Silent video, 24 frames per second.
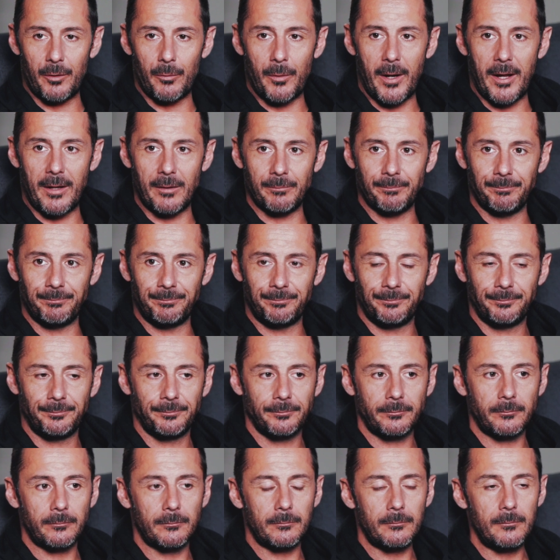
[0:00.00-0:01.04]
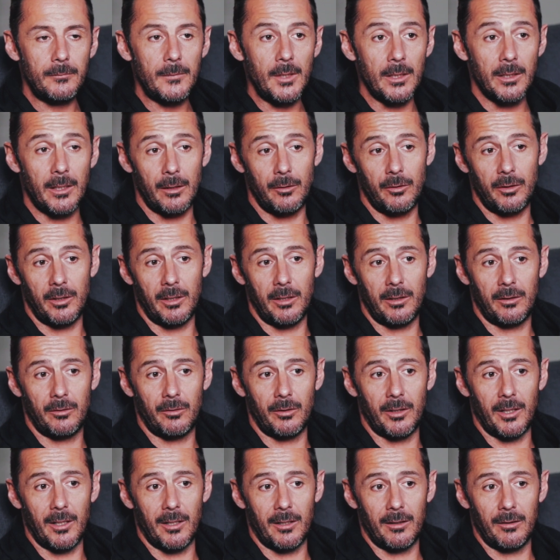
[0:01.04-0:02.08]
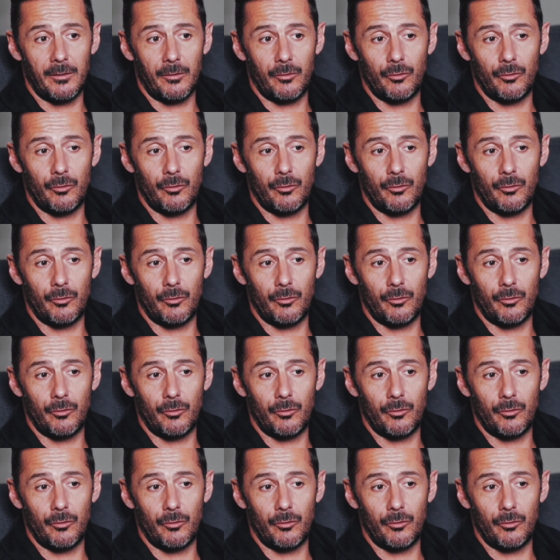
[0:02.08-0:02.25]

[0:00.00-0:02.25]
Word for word: around. And then you need to get